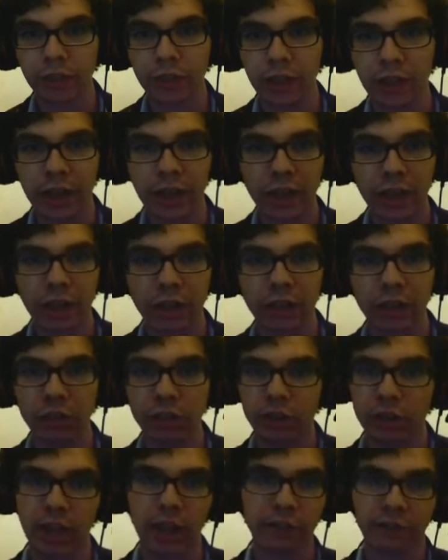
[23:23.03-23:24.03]
in there, and then
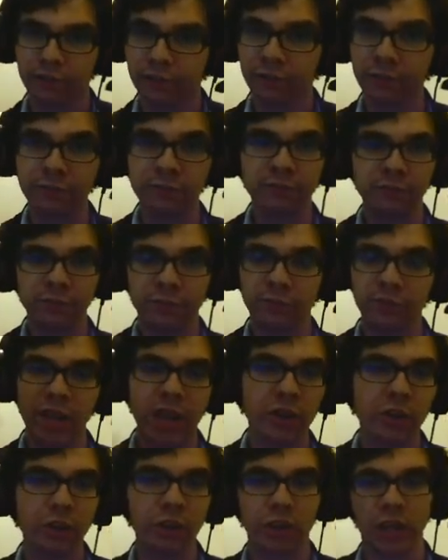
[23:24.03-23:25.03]
just have
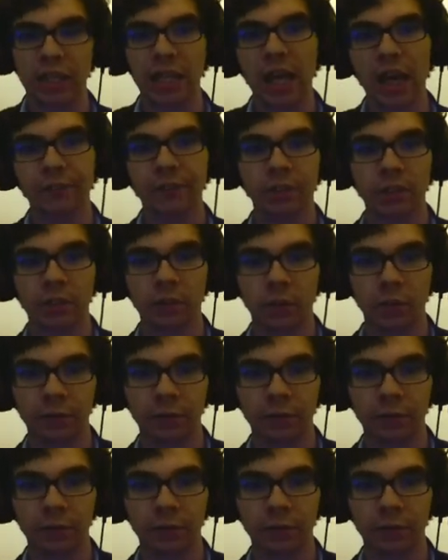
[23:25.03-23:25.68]
various levels